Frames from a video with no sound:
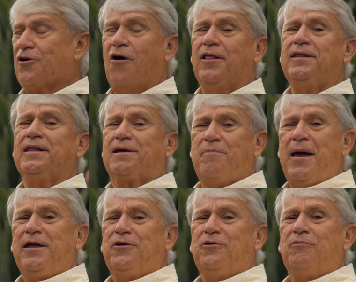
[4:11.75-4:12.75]
calling the
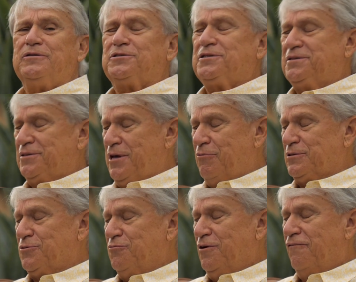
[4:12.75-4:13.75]
commander, which he
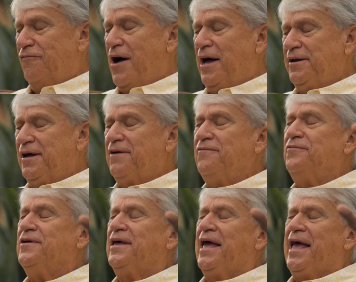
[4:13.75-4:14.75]
wasn't real fond of,